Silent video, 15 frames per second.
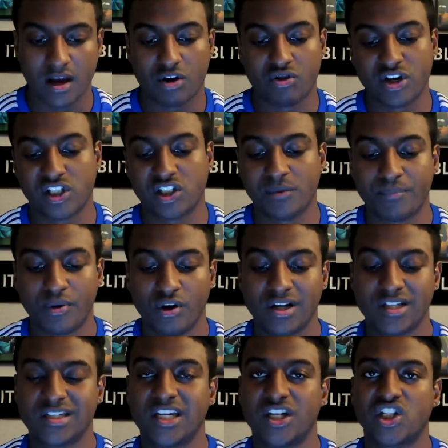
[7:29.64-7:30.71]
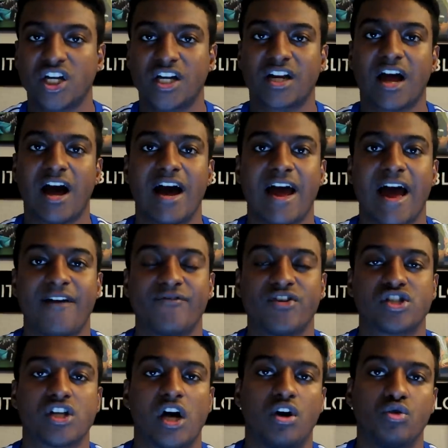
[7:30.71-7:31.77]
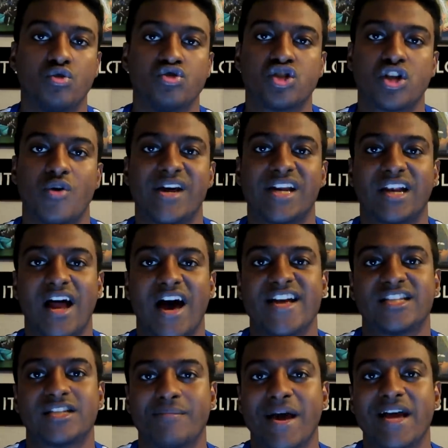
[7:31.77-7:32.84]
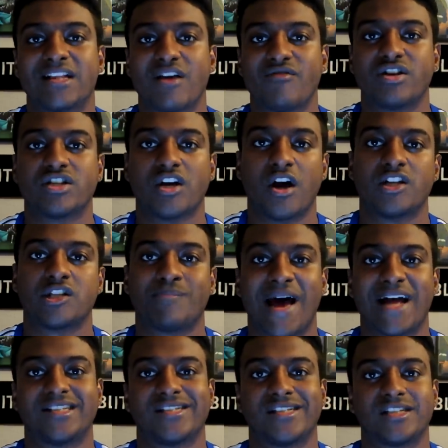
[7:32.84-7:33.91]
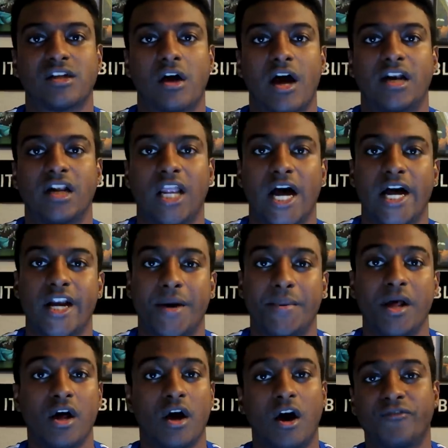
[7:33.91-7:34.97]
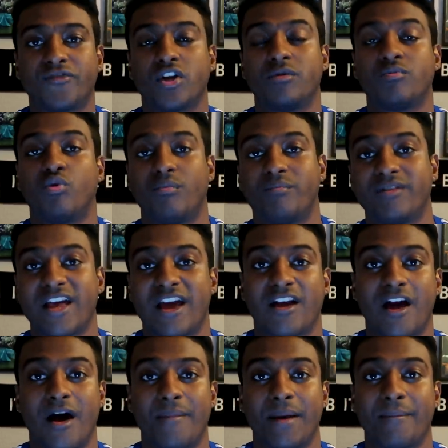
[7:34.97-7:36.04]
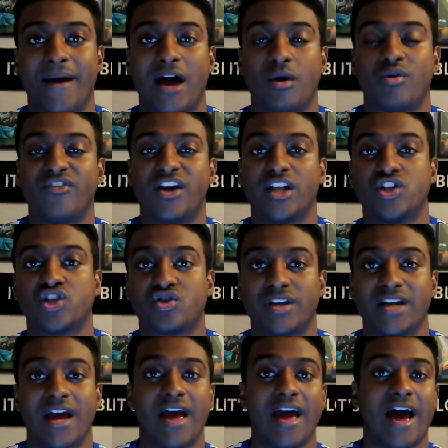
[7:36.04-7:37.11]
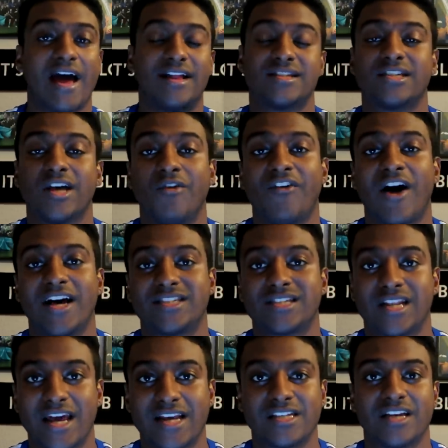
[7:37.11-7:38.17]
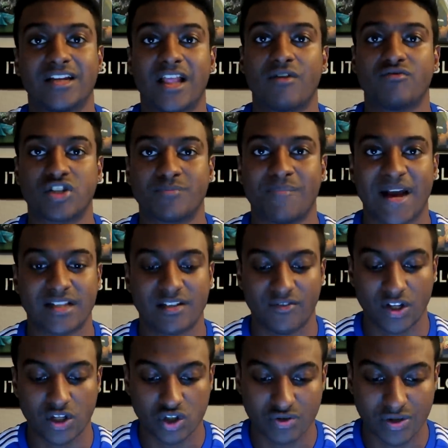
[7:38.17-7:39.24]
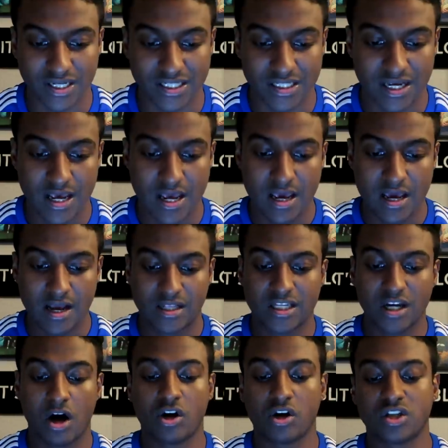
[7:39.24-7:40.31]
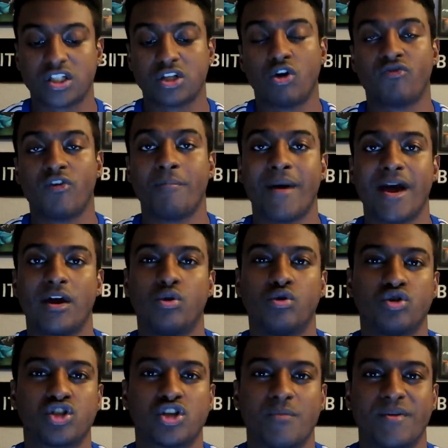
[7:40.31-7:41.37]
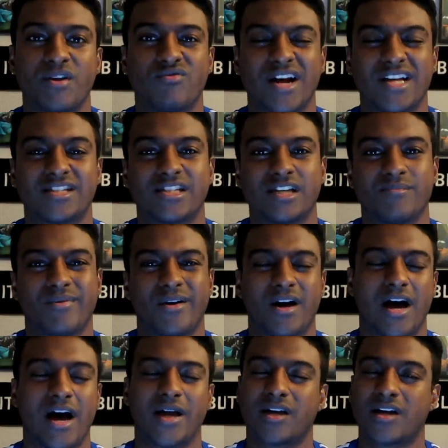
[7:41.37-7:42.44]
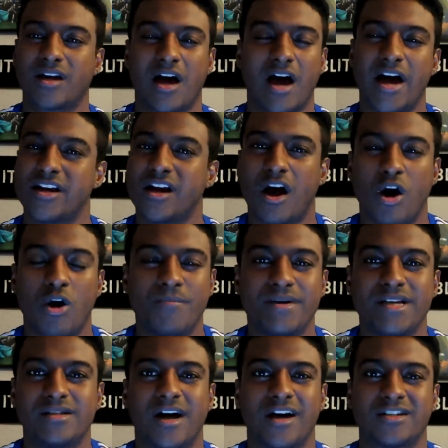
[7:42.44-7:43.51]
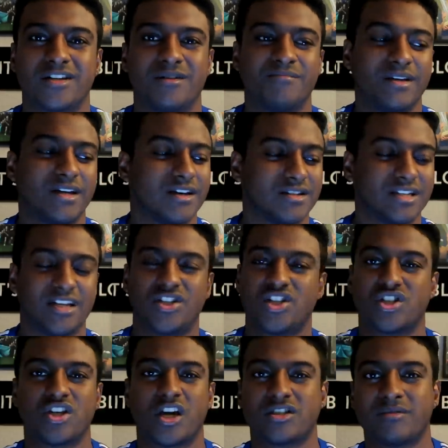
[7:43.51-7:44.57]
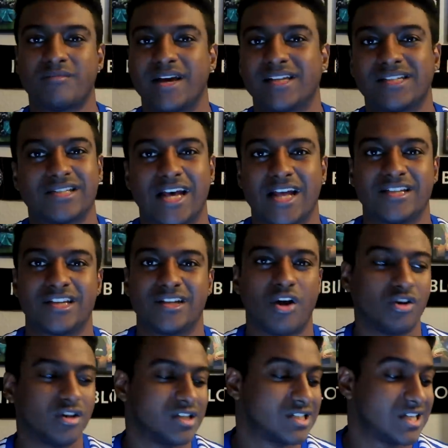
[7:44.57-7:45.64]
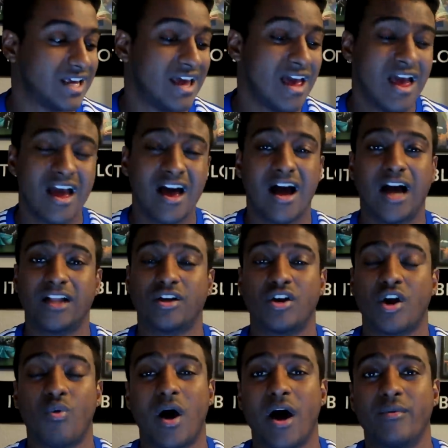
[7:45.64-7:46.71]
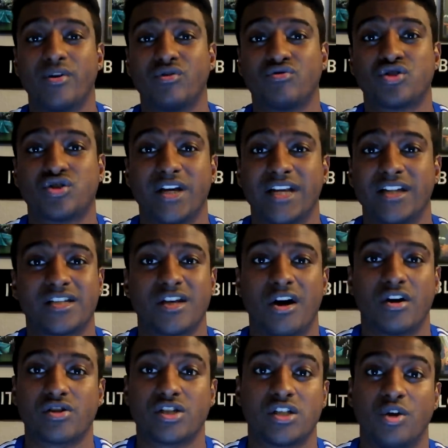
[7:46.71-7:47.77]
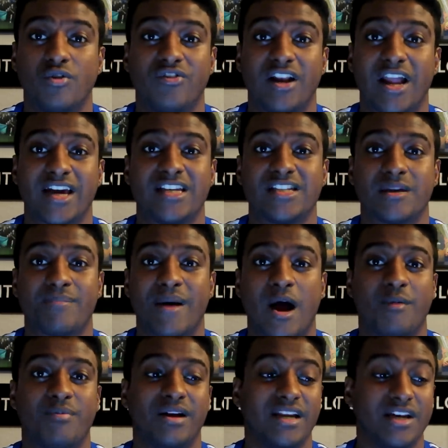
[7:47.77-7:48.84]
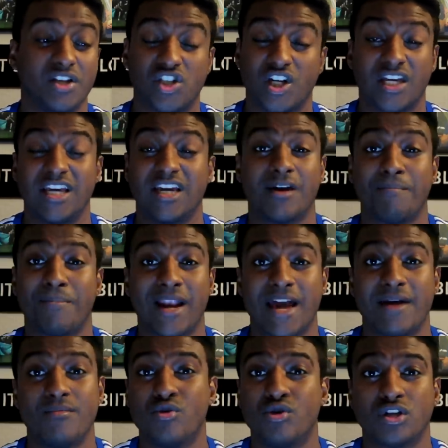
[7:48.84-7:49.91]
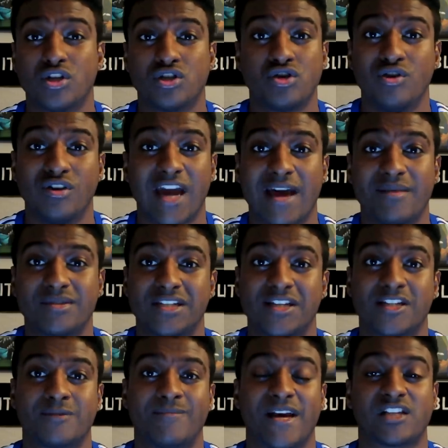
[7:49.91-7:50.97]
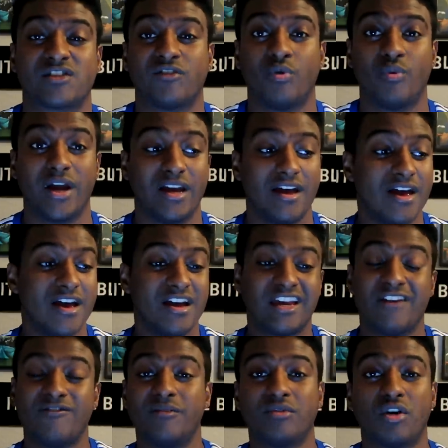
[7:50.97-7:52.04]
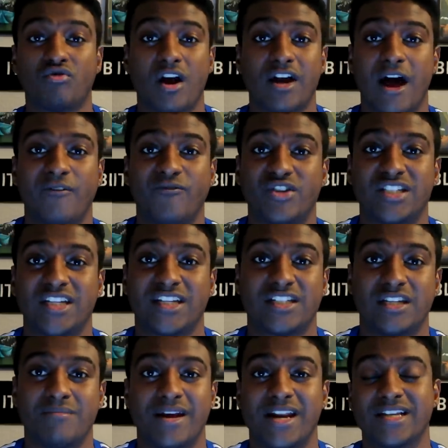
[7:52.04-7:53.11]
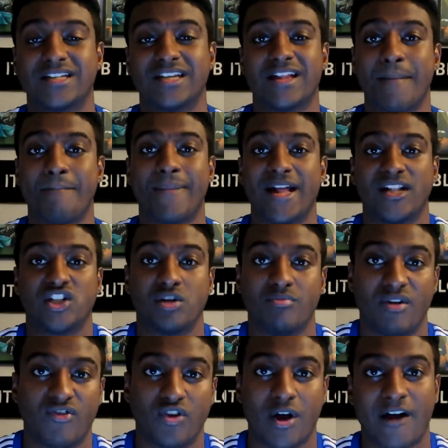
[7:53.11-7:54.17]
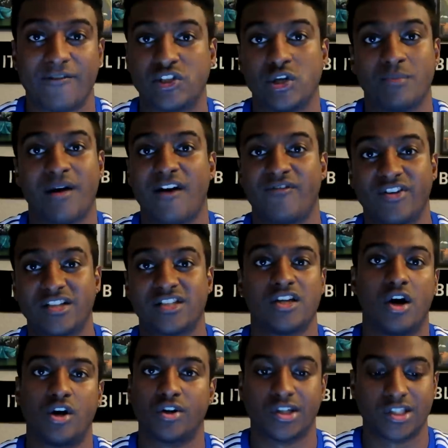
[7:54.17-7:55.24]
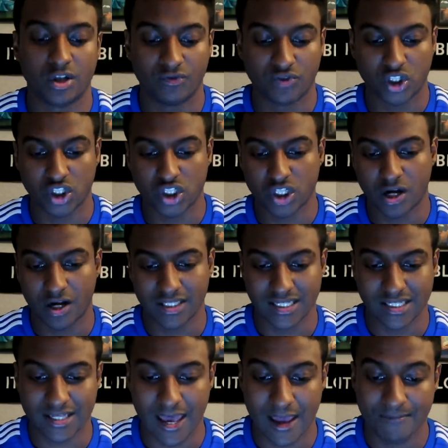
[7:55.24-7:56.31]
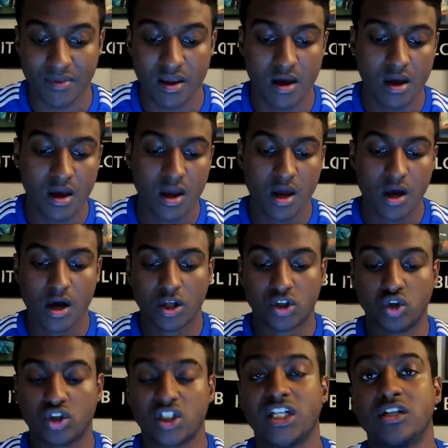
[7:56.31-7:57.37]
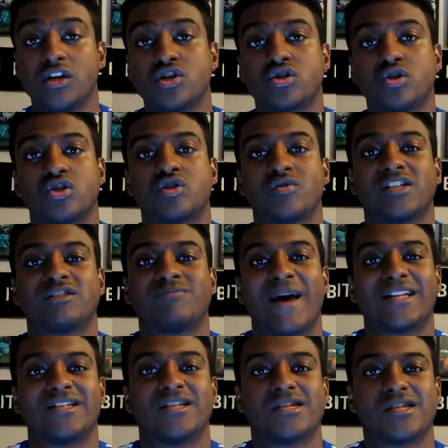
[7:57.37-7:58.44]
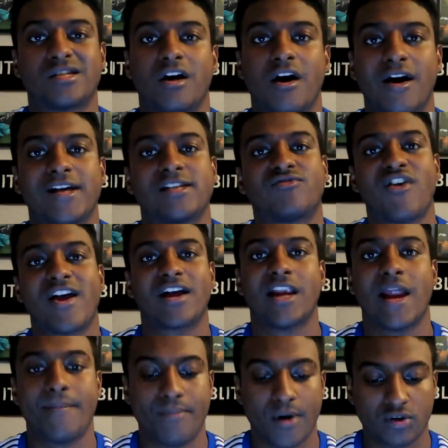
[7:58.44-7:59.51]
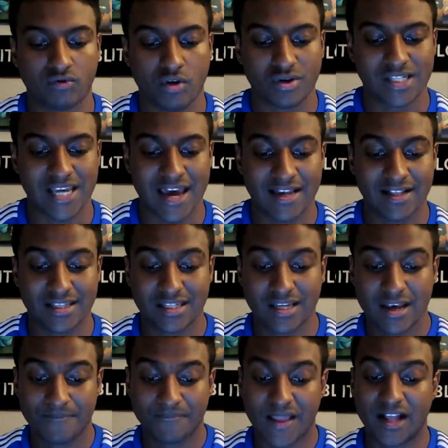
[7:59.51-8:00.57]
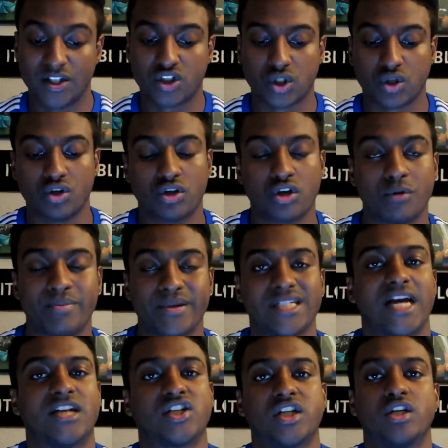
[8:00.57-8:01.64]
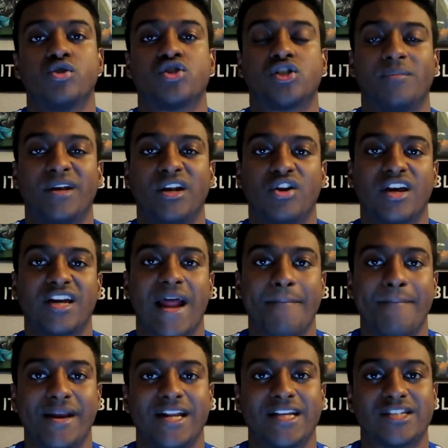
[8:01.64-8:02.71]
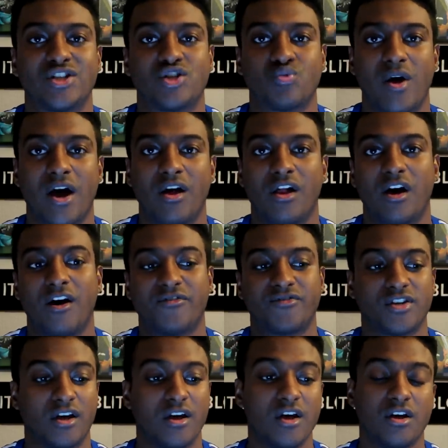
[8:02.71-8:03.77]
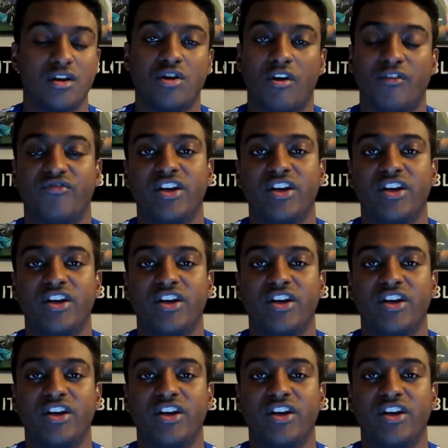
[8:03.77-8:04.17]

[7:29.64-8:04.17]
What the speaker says: Christian Pulisic and Kai Havertz are also in line to make their returns back to the starting lineup after they coming back with injury and self-isolating in their respective injuries. Thiago Silva may also be rested, but I kind of hope he doesn't, because it just doesn't make sense. And honestly, I don't know why we're treating Thiago Silva like he's a paraplegic. He can play more than two games in the space for a week. Give him the run out for 60 minutes and then bench him if you have to, but I think Thiago Silva should start this game. Jorginho is also expected to start as Frank Lampard rotates. And Giroud could potentially also be looking at minutes as well after not